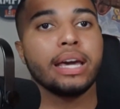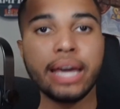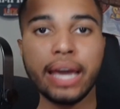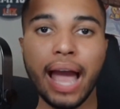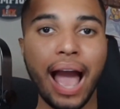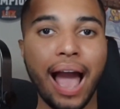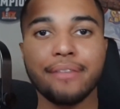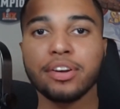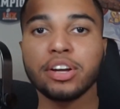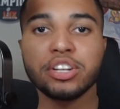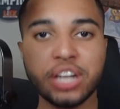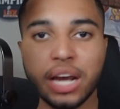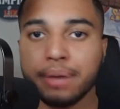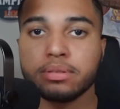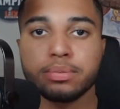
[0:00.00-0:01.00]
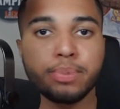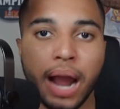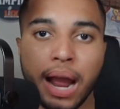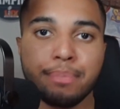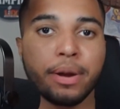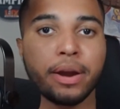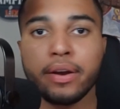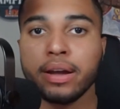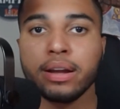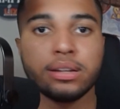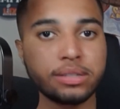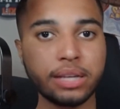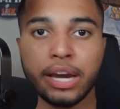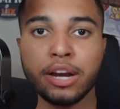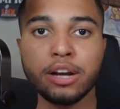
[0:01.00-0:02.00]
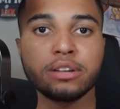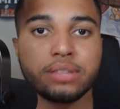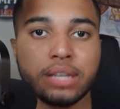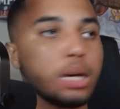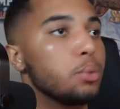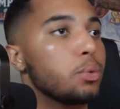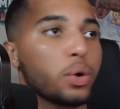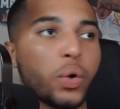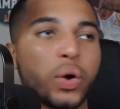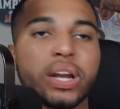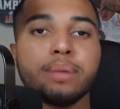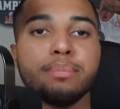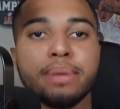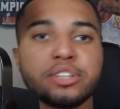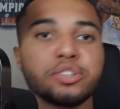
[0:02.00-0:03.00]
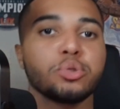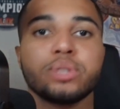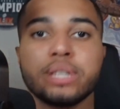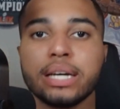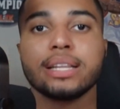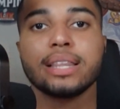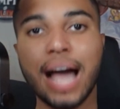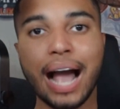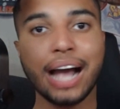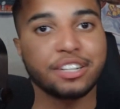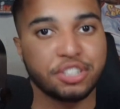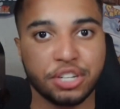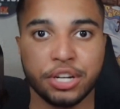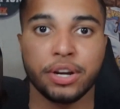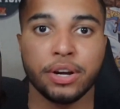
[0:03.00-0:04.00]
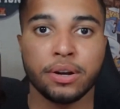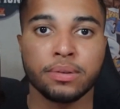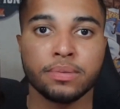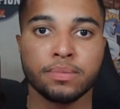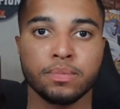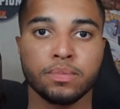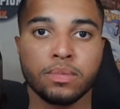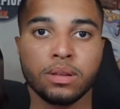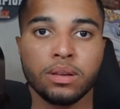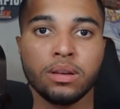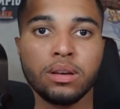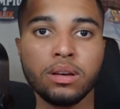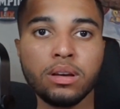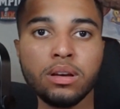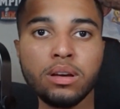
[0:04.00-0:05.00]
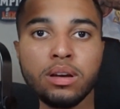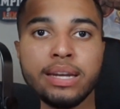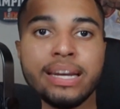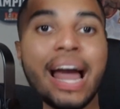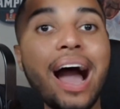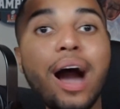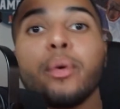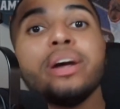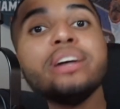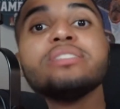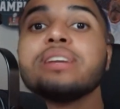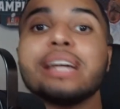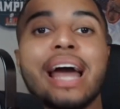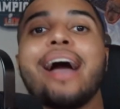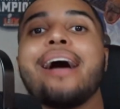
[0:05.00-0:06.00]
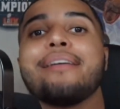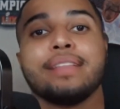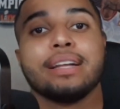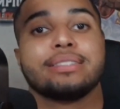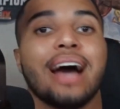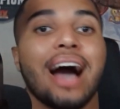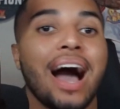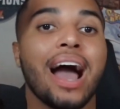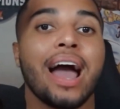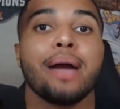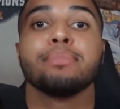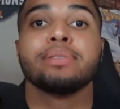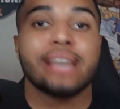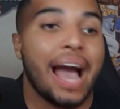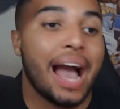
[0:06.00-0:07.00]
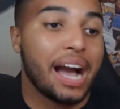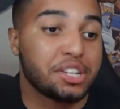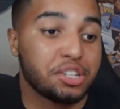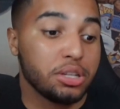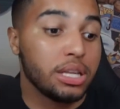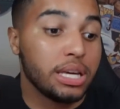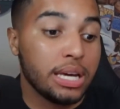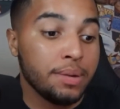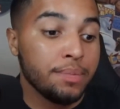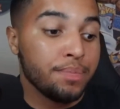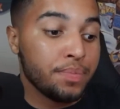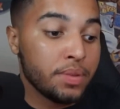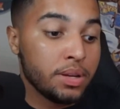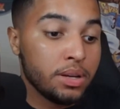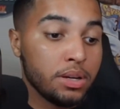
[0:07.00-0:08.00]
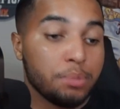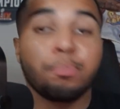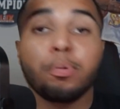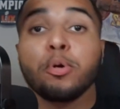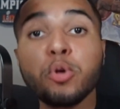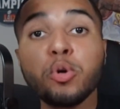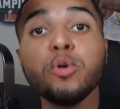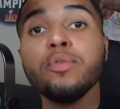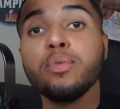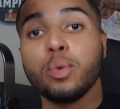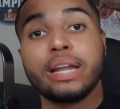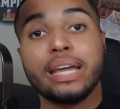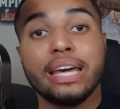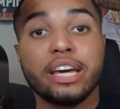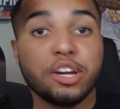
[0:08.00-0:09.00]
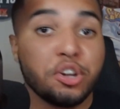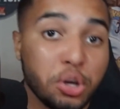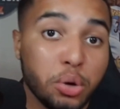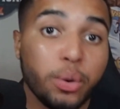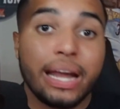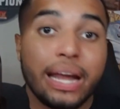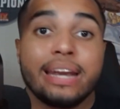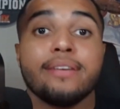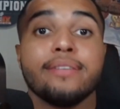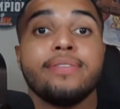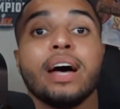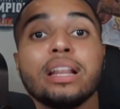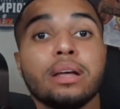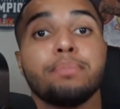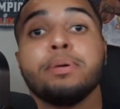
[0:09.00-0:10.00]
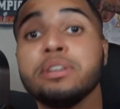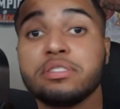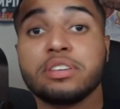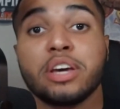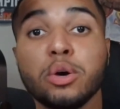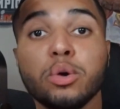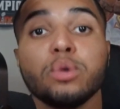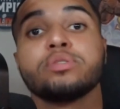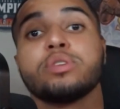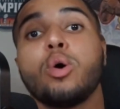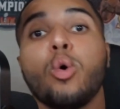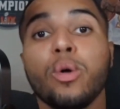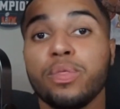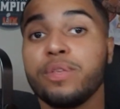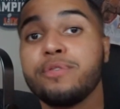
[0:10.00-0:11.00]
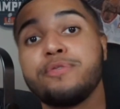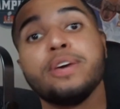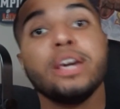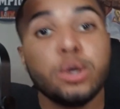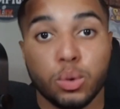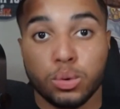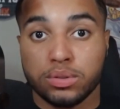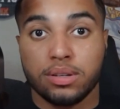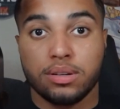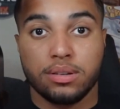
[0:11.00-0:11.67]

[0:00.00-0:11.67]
having James Bradbury in his ear, seeing what Quinion Mitchell did last year. Now he's going to have the time to actually prove what he can do and develop his skills on the field.